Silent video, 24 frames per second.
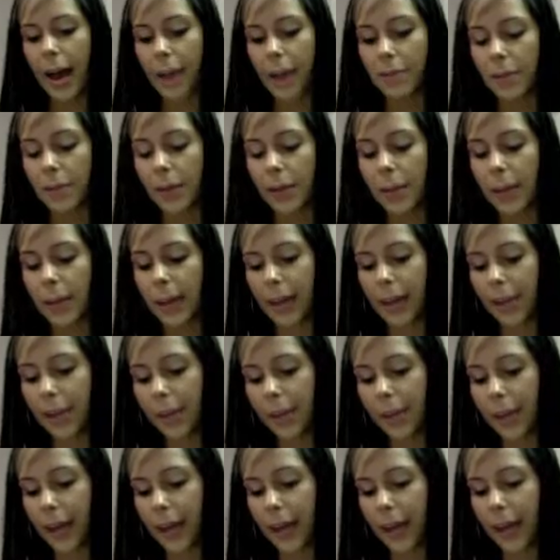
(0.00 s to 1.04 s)
so they may get their
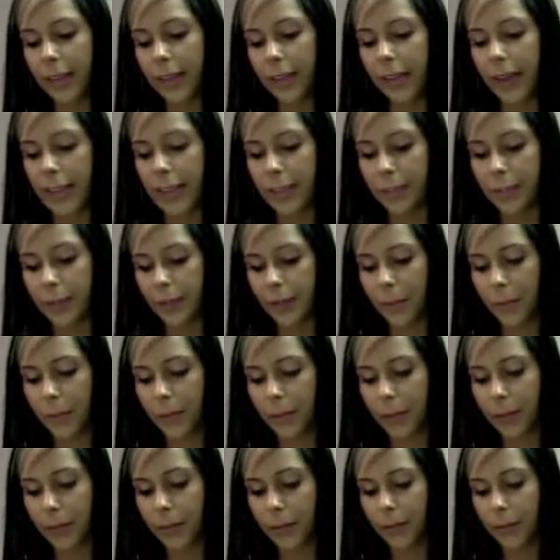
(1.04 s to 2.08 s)
kit in the last week
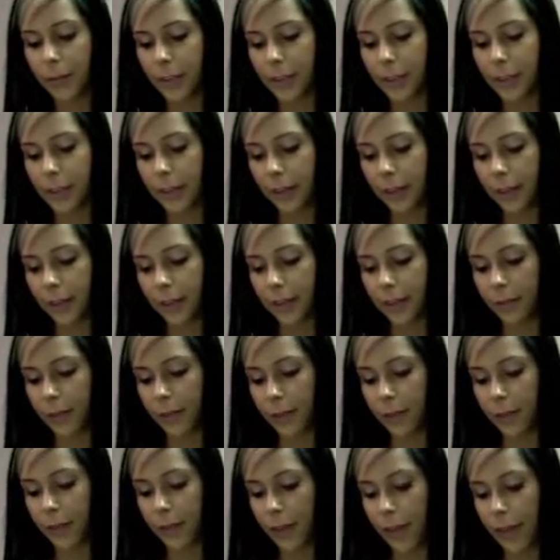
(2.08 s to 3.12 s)
of the first month of
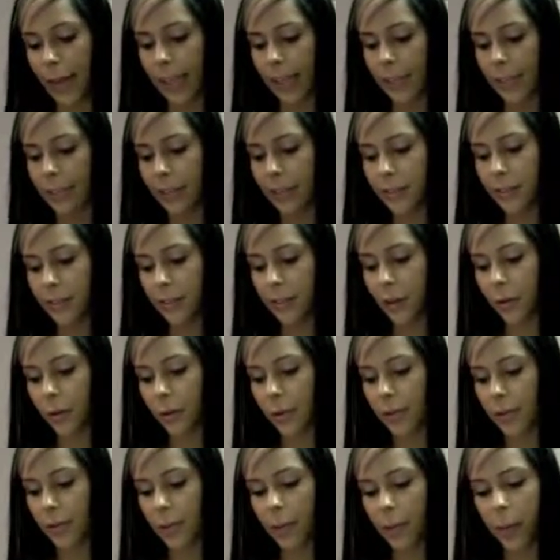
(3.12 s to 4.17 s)
the next month. So to
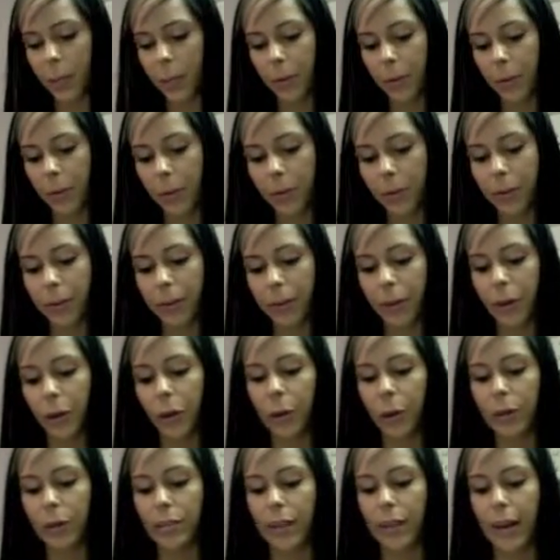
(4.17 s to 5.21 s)
keep up with your monthly
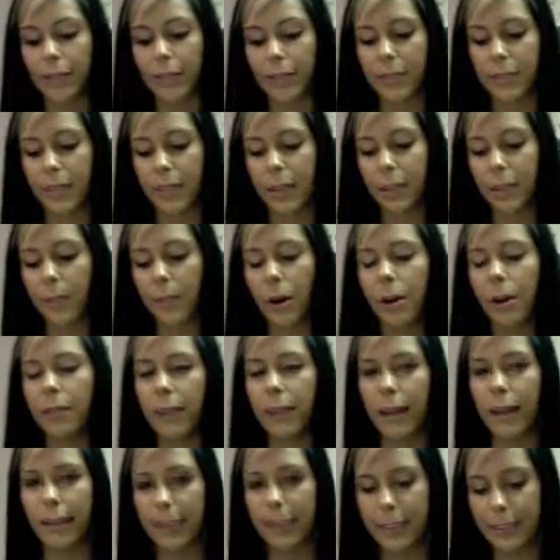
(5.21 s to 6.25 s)
goals, you have to keep all of
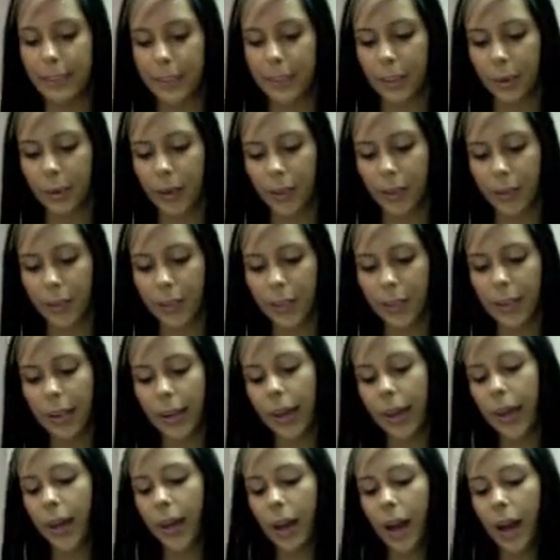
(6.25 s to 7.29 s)
that in consideration.
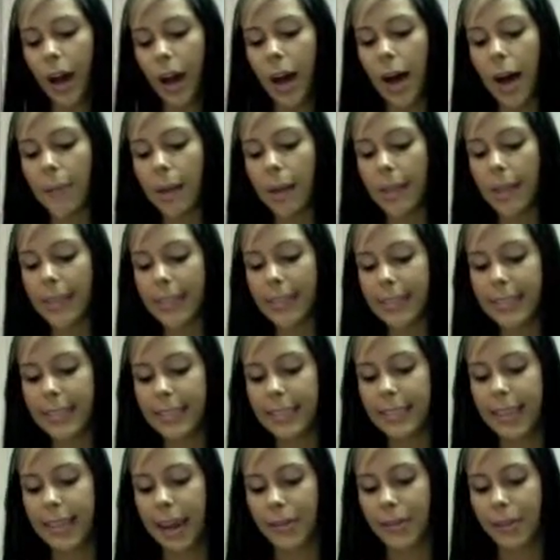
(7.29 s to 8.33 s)
I need to
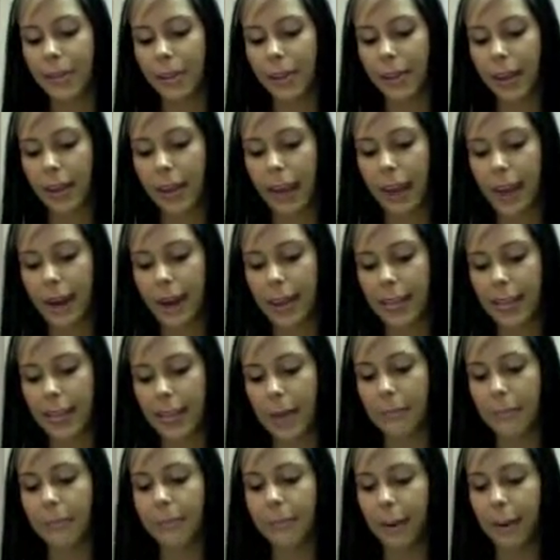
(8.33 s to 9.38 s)
see everything, as
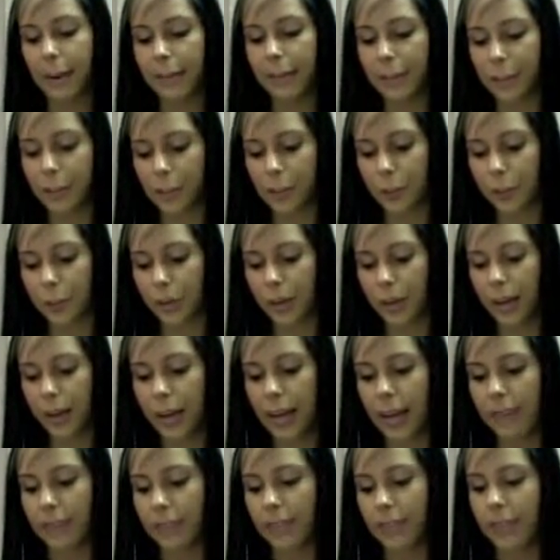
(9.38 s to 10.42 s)
I'm very visual,
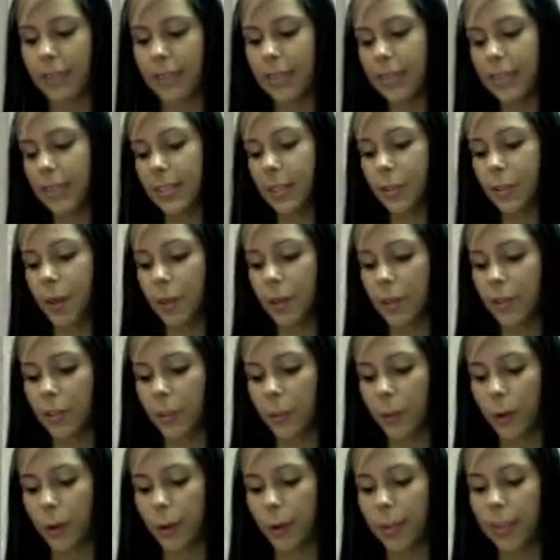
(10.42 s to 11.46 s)
and I feel the system also
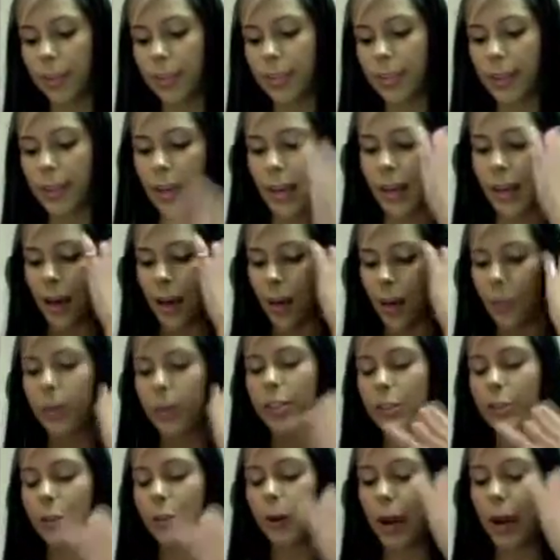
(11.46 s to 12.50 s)
works.
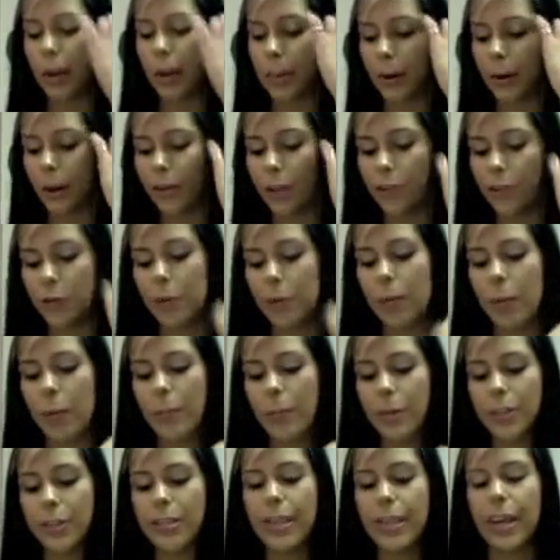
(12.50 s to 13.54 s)
works great, but also
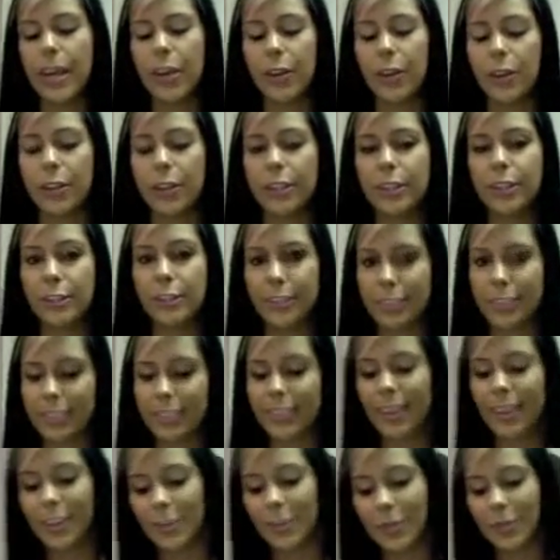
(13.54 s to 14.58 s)
remember to increase your
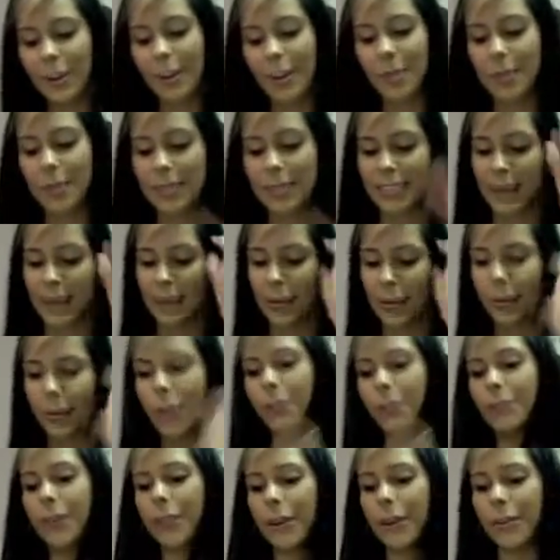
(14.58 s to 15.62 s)
success rate, you must double
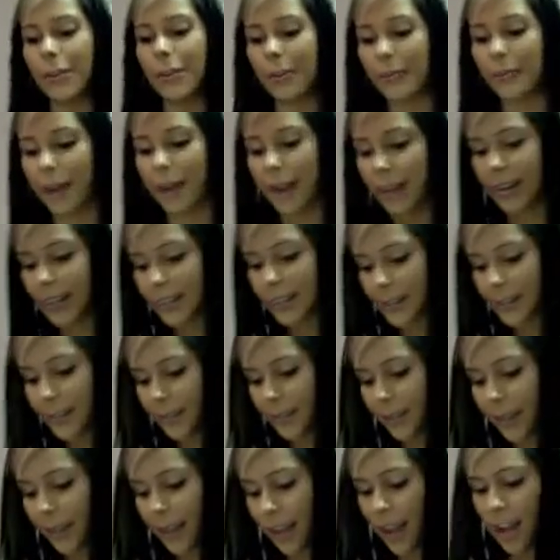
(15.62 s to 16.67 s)
your failure rate.
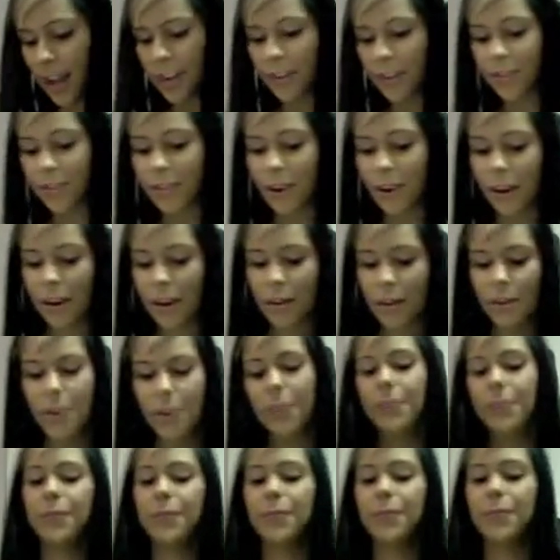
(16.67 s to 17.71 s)

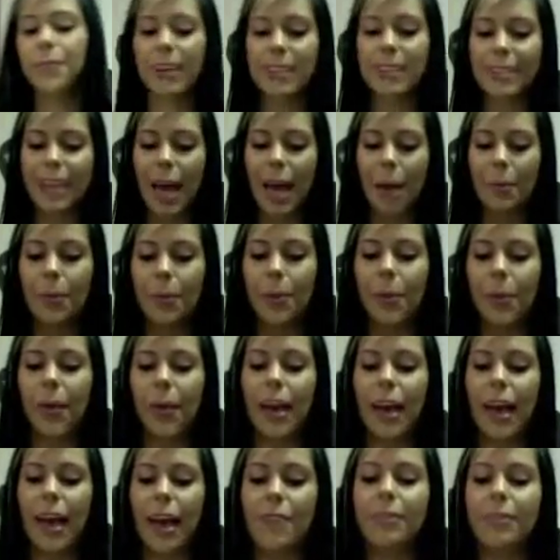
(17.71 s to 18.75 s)
So, for example, when
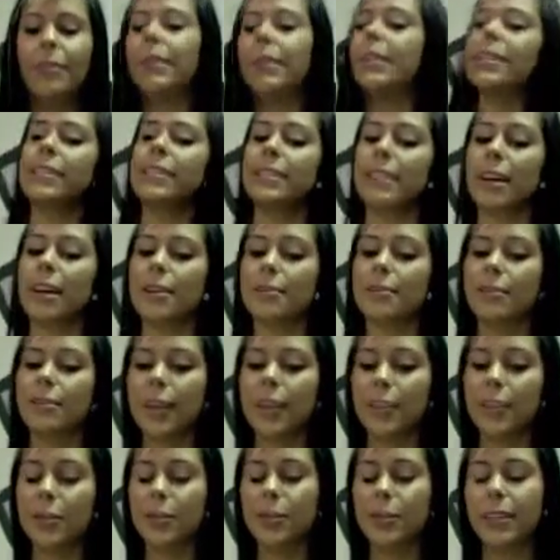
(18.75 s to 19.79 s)
I have a list of
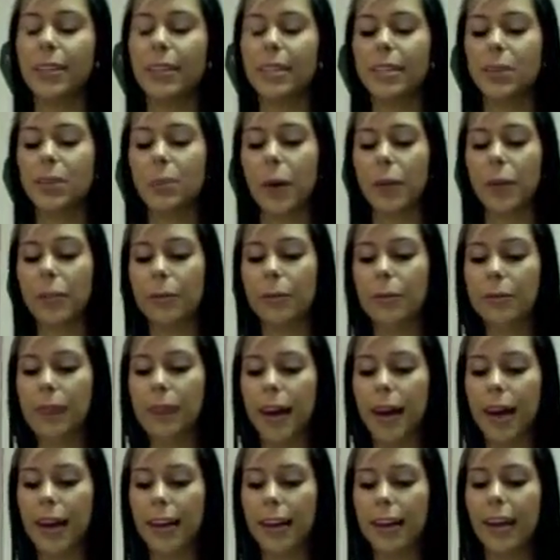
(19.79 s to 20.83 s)
kits released 1 through
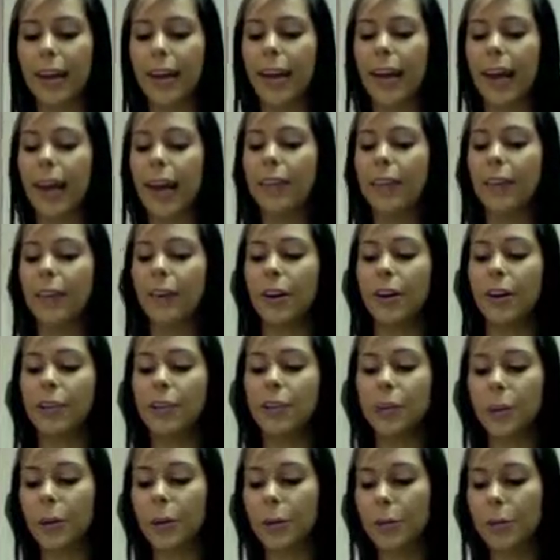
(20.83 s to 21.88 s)
10, and there are
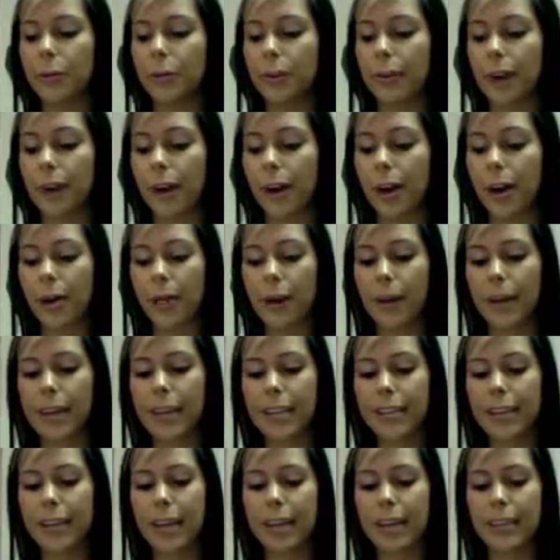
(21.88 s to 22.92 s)
2 or 3 that got
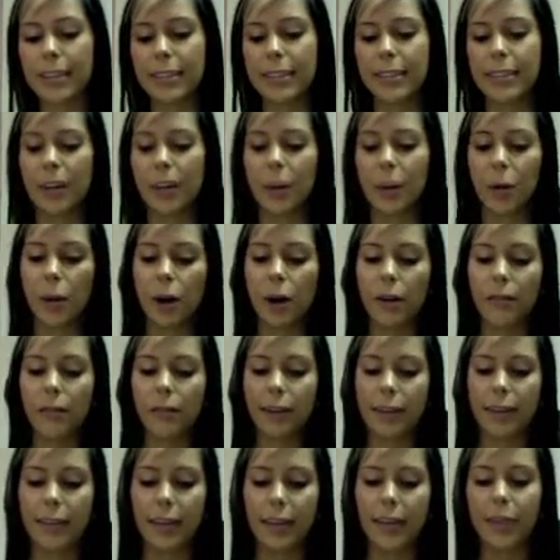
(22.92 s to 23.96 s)
erased as they did not
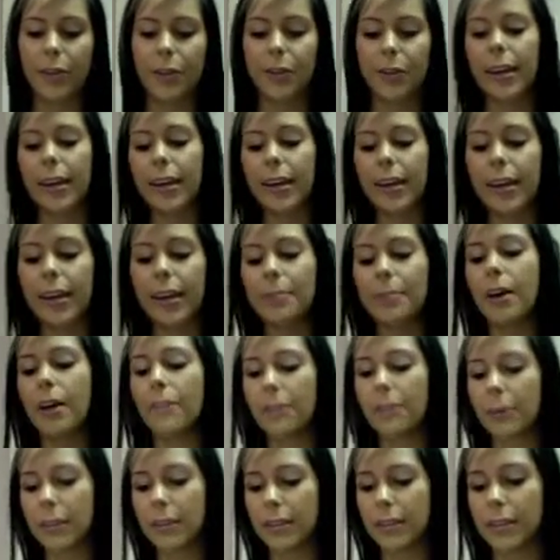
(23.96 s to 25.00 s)
qualify to get their kit, I'm not
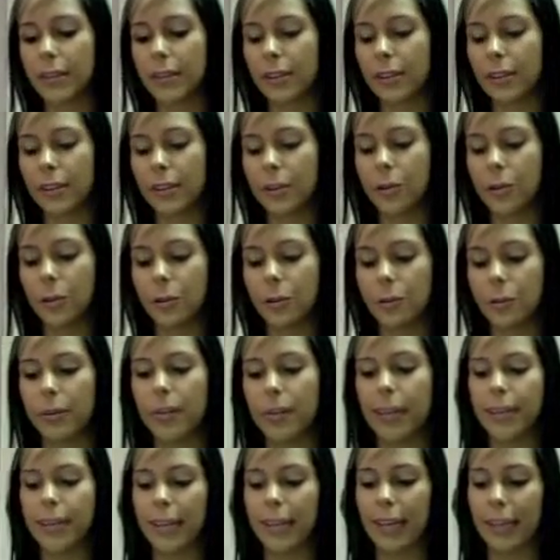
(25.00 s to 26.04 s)
focused on the 2 or 3
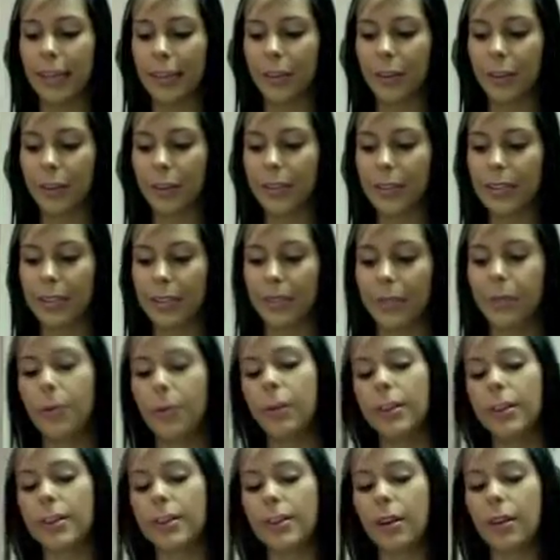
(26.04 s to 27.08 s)
that didn't get their kits, I'm
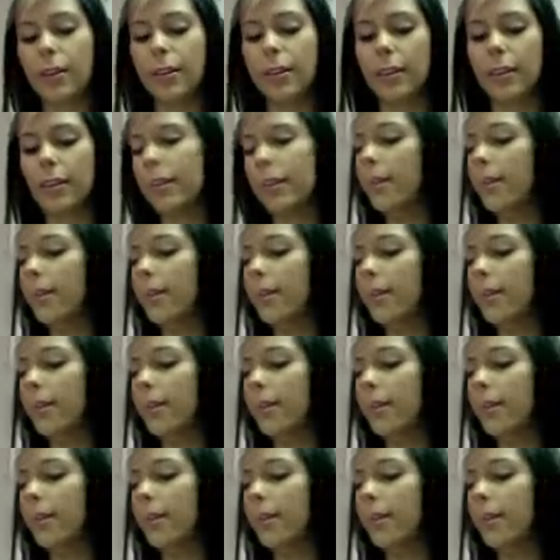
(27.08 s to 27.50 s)
focused on the